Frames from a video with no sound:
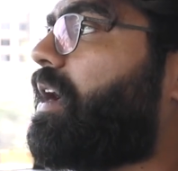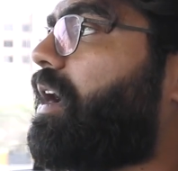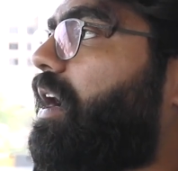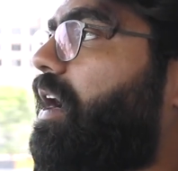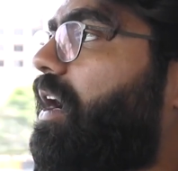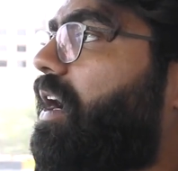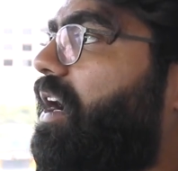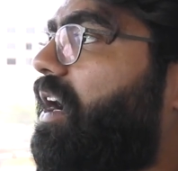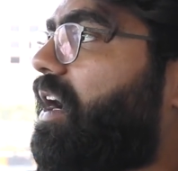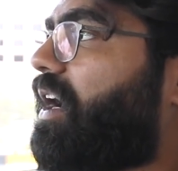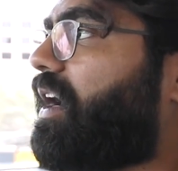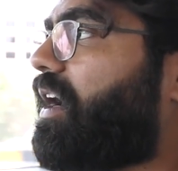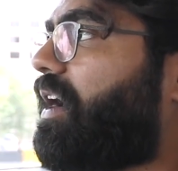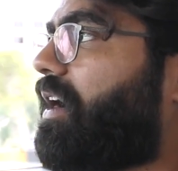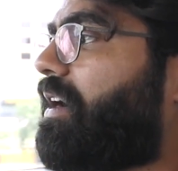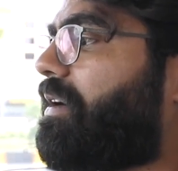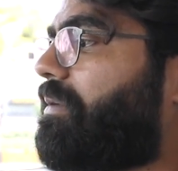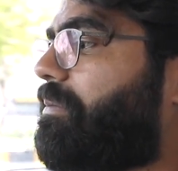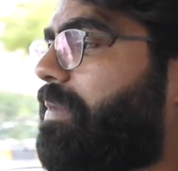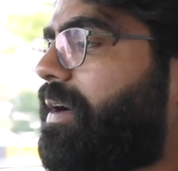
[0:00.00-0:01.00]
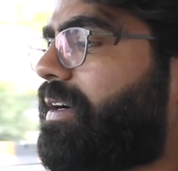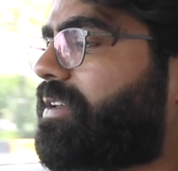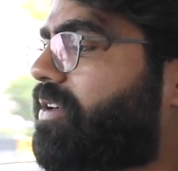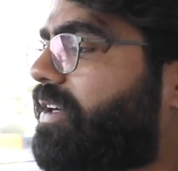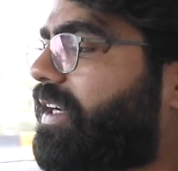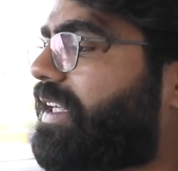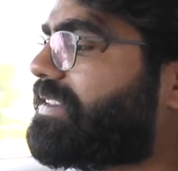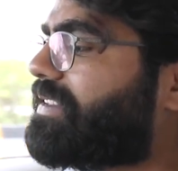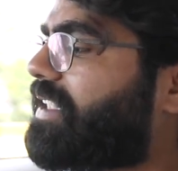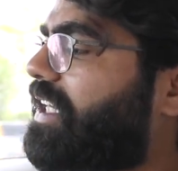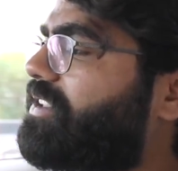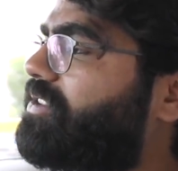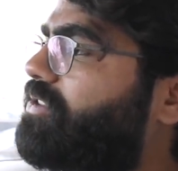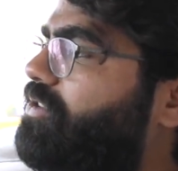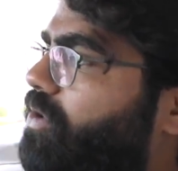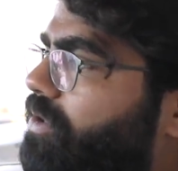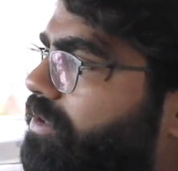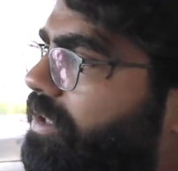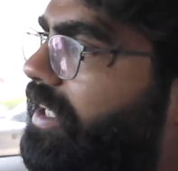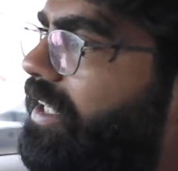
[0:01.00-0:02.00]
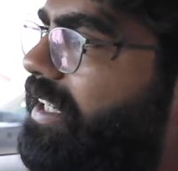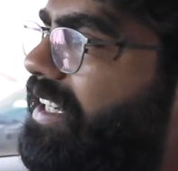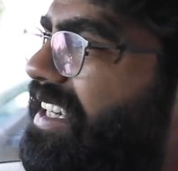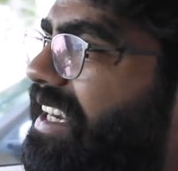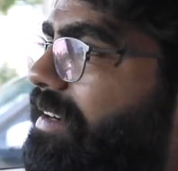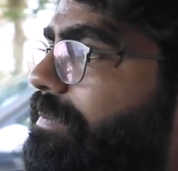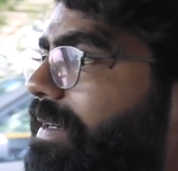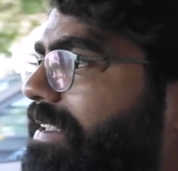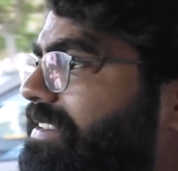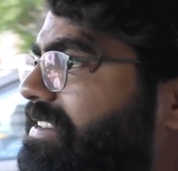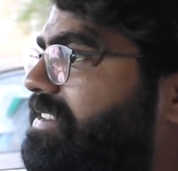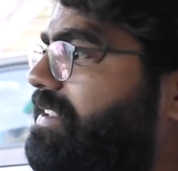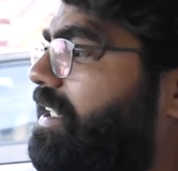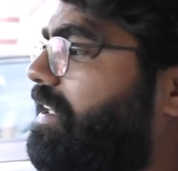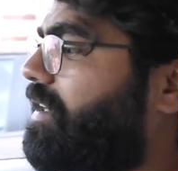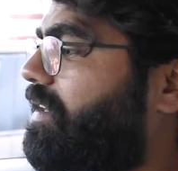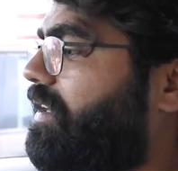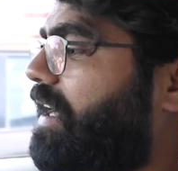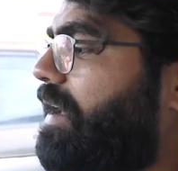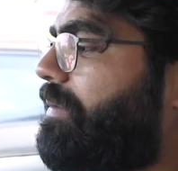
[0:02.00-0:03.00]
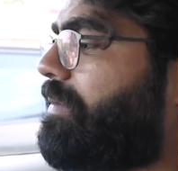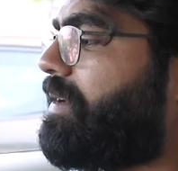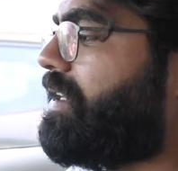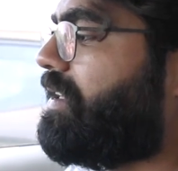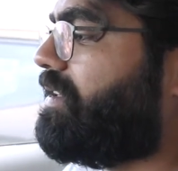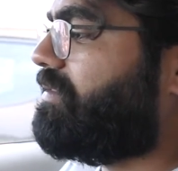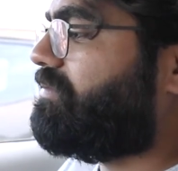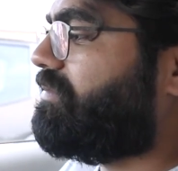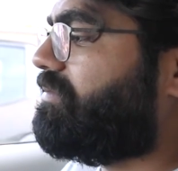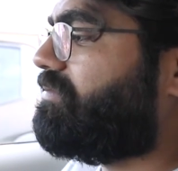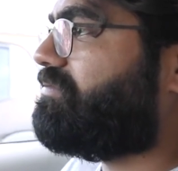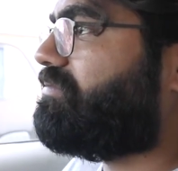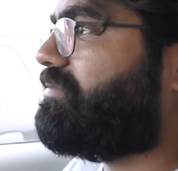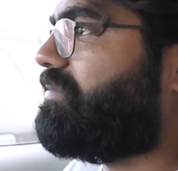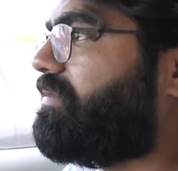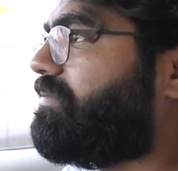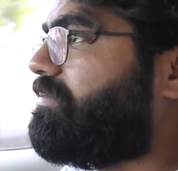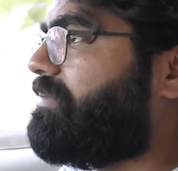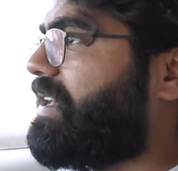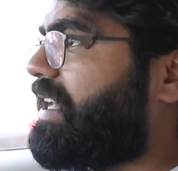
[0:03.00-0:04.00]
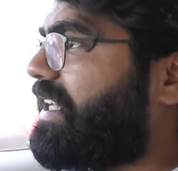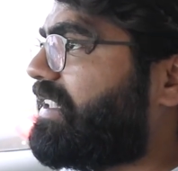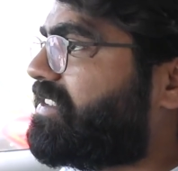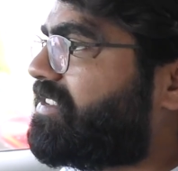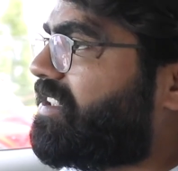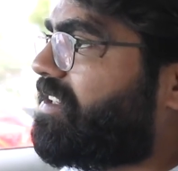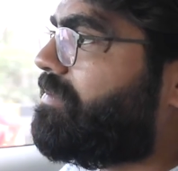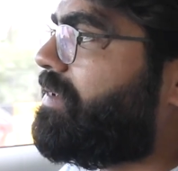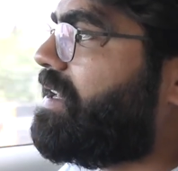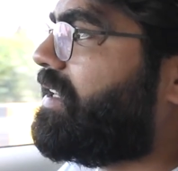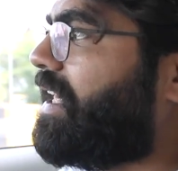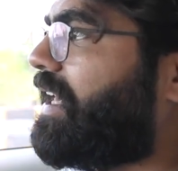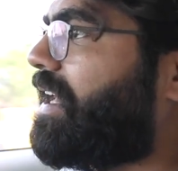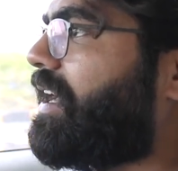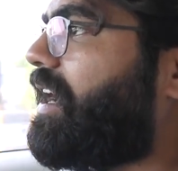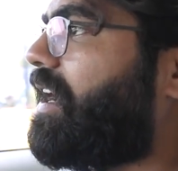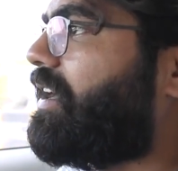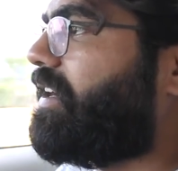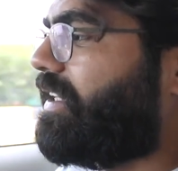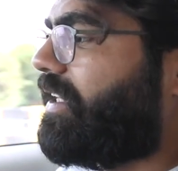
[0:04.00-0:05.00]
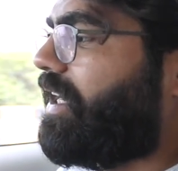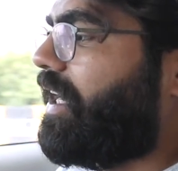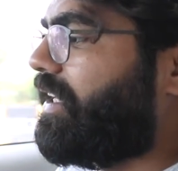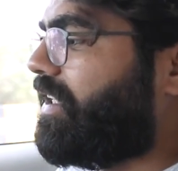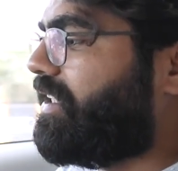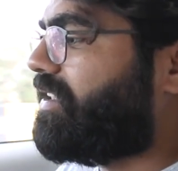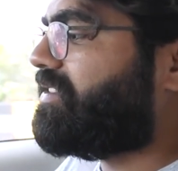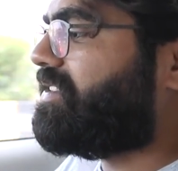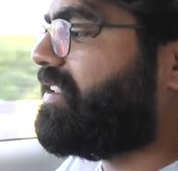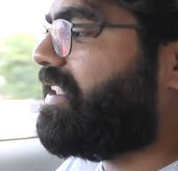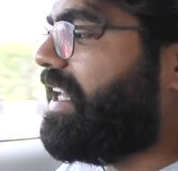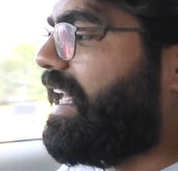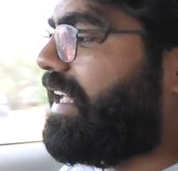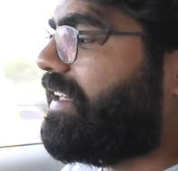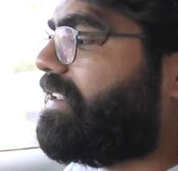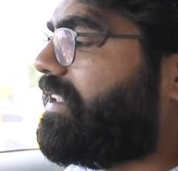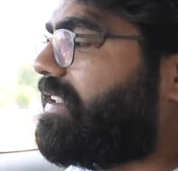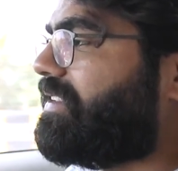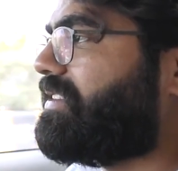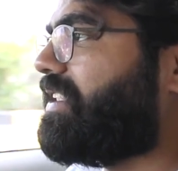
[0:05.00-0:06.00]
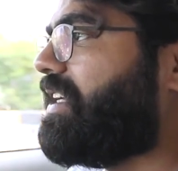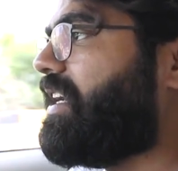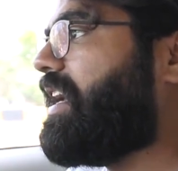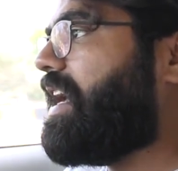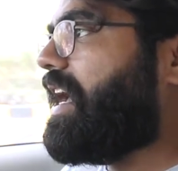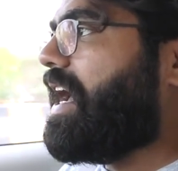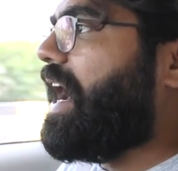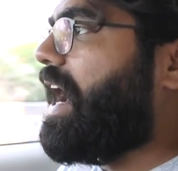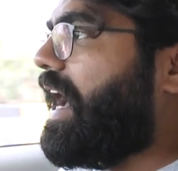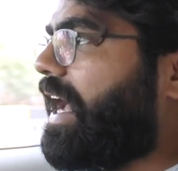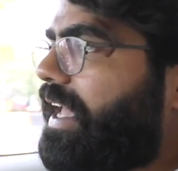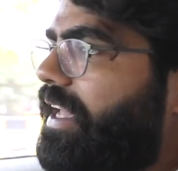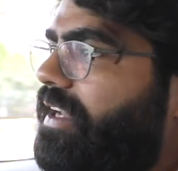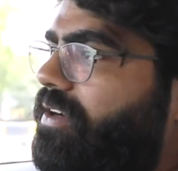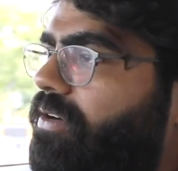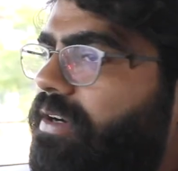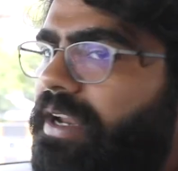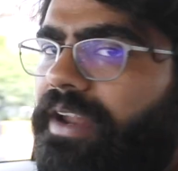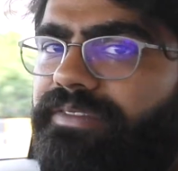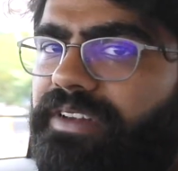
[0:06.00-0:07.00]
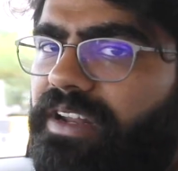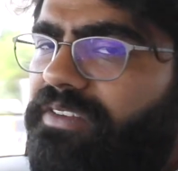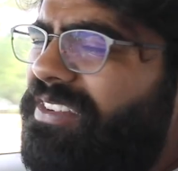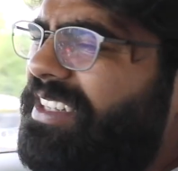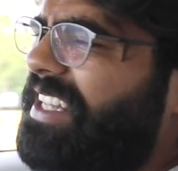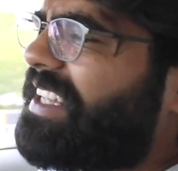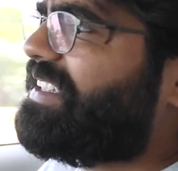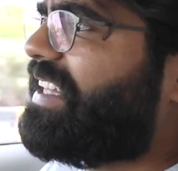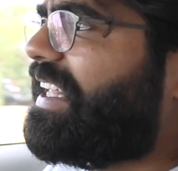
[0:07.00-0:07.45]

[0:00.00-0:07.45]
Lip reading: But today's car you don't really need that. But still, I mean, instead of making a redundancy like this, I could have done with that.